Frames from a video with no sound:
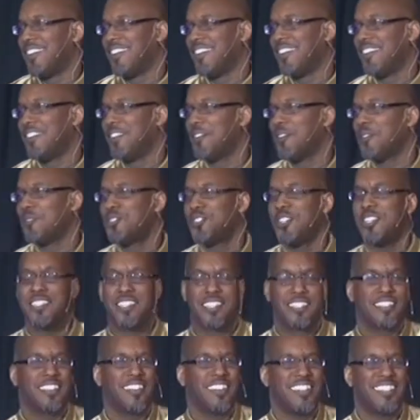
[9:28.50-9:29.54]
you know,
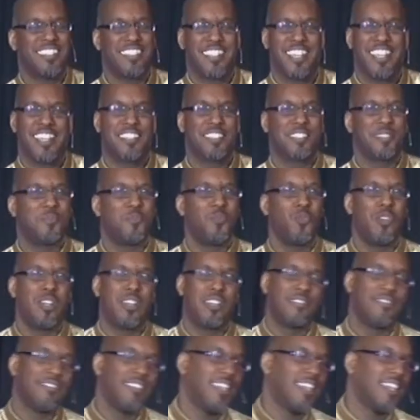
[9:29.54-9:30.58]
Jesus started saying some
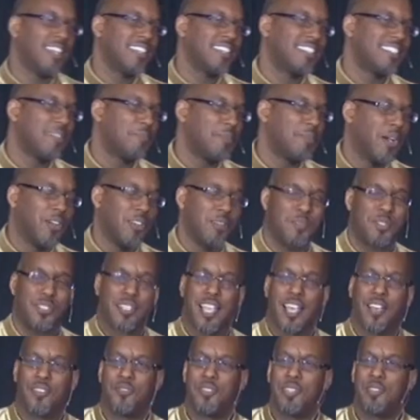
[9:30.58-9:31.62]
weird things about
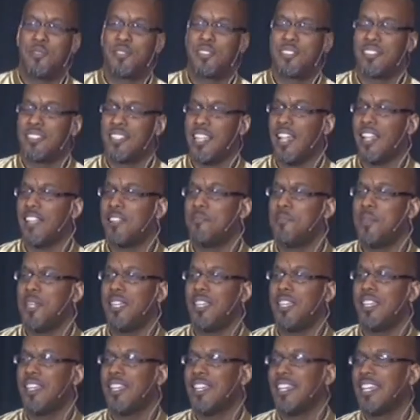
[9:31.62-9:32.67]
himself. He was telling
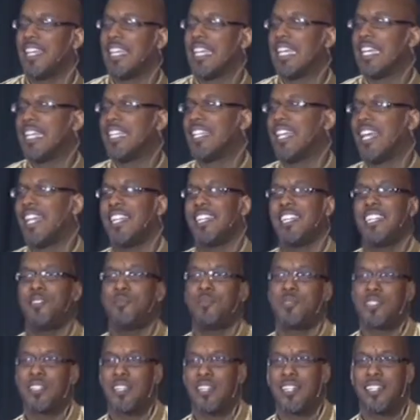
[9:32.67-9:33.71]
me that he
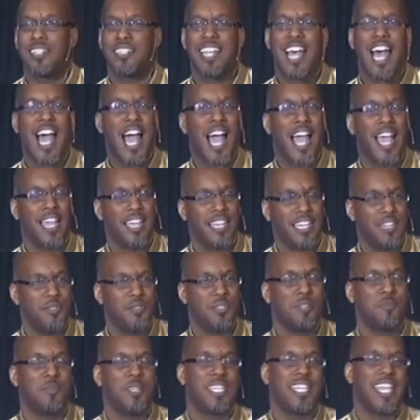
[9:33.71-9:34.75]
was going to die and he was
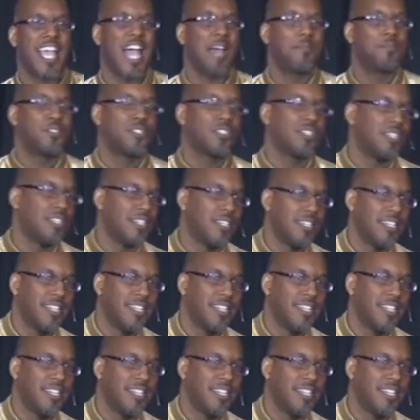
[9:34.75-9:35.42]
going to be captured.